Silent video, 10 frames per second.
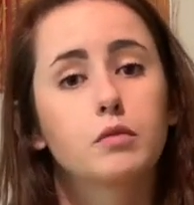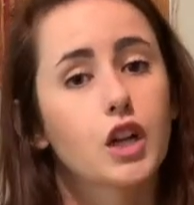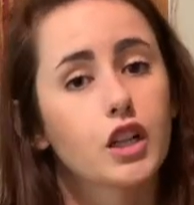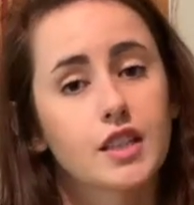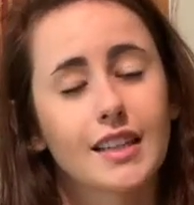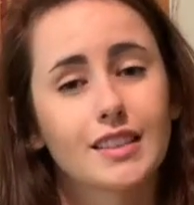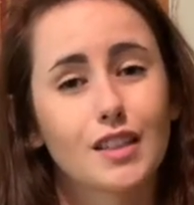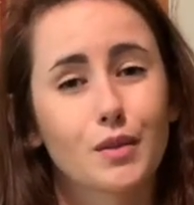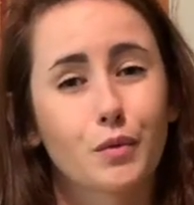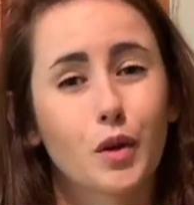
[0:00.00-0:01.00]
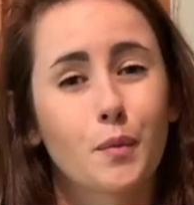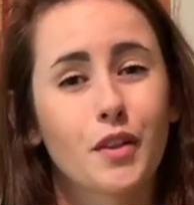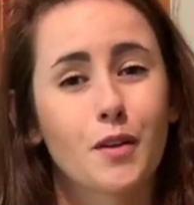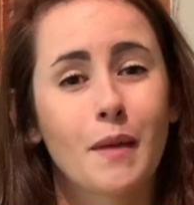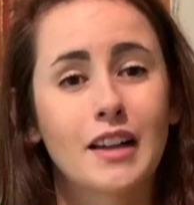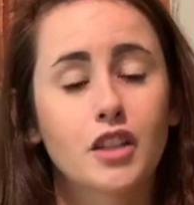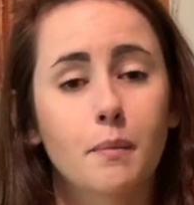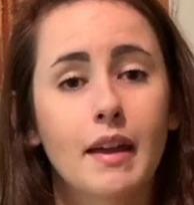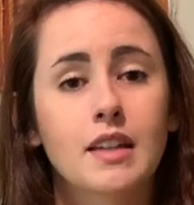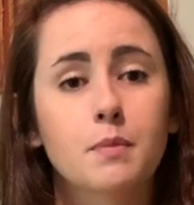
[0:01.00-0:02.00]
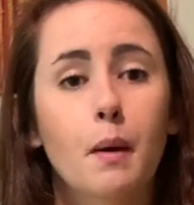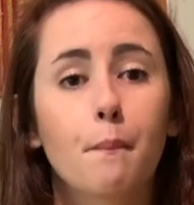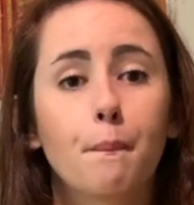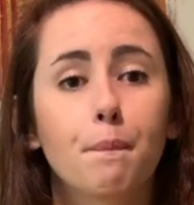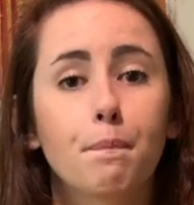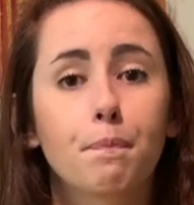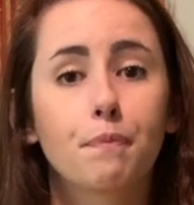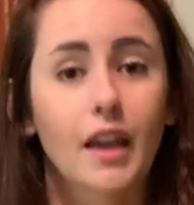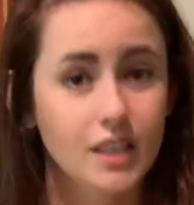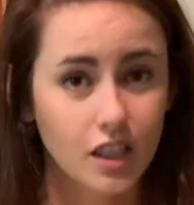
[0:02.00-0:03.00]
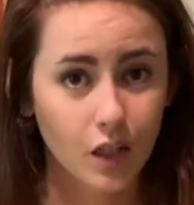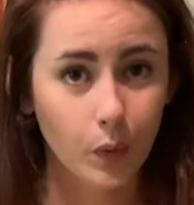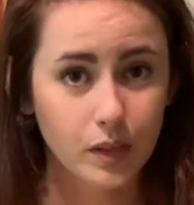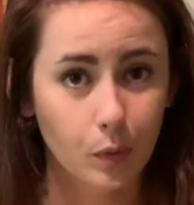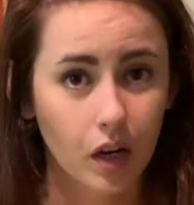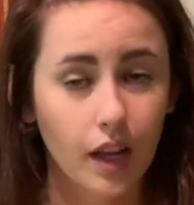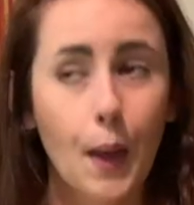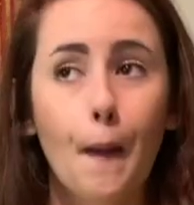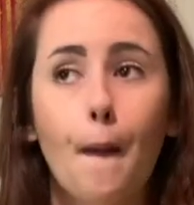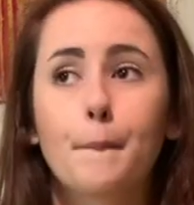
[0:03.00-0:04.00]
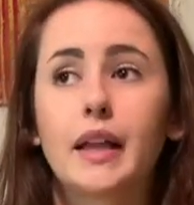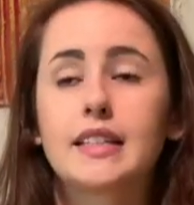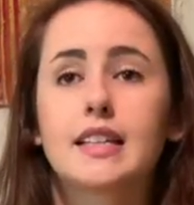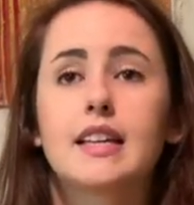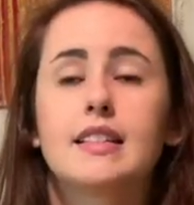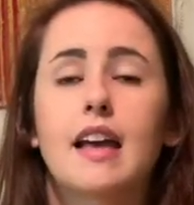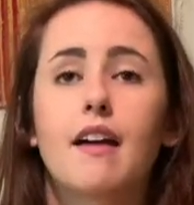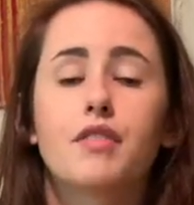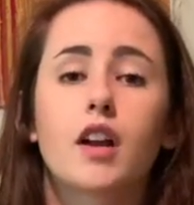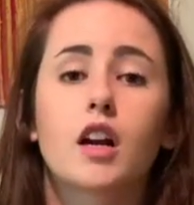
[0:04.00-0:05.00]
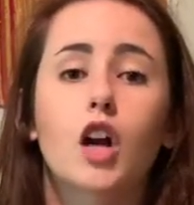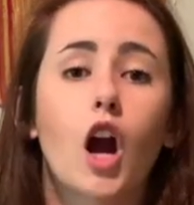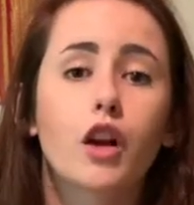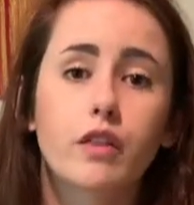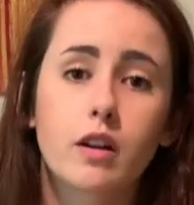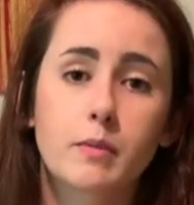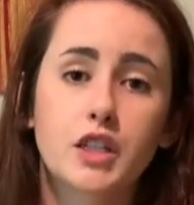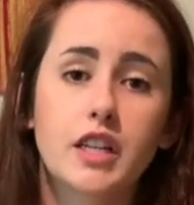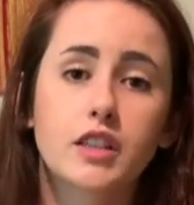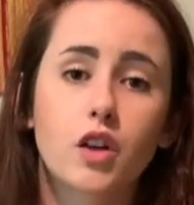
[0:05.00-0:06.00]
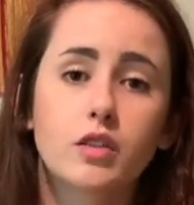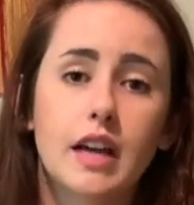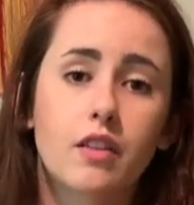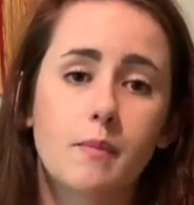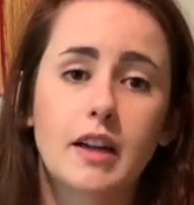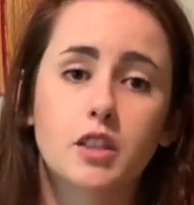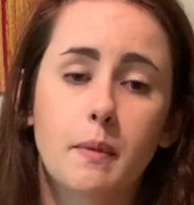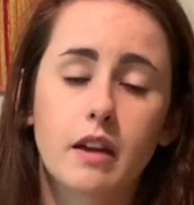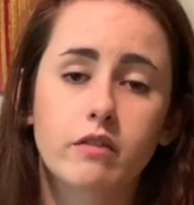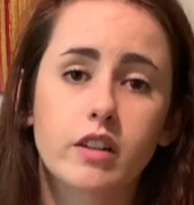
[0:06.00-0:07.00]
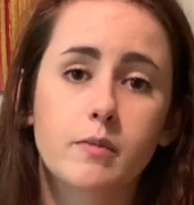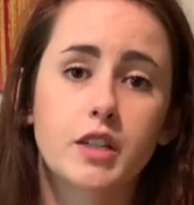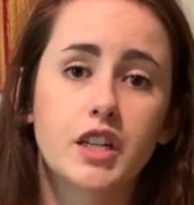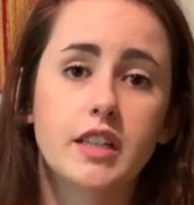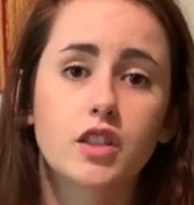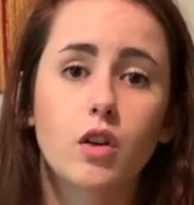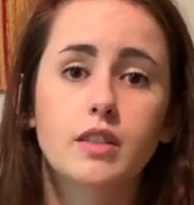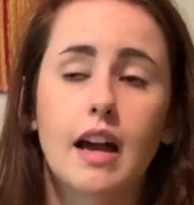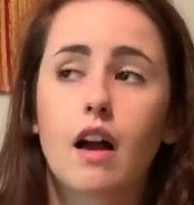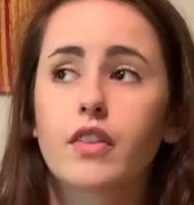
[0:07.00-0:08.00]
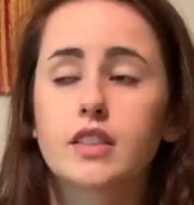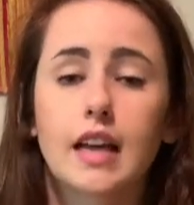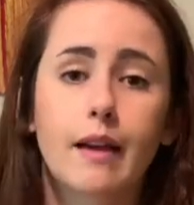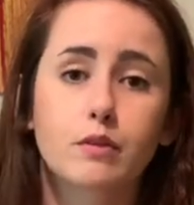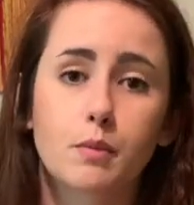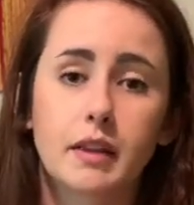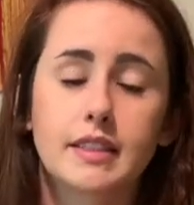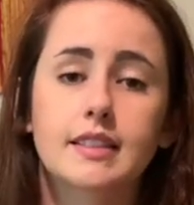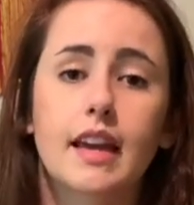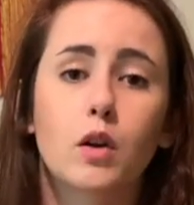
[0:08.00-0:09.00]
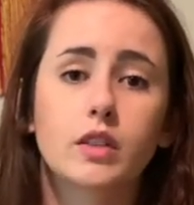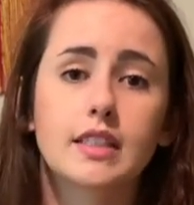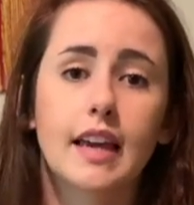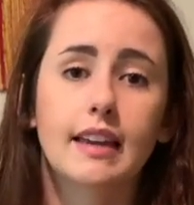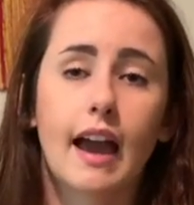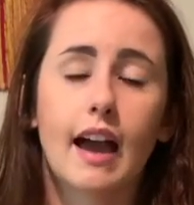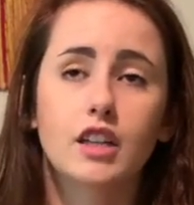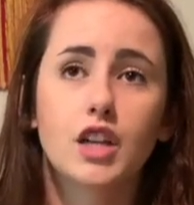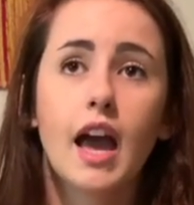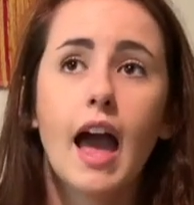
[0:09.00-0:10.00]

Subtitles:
charge things to the room with your Magic Band, but that doesn't always work. Places have their card reader machines go down, their Magic Band reader machines go down. There's times where places can only take cash.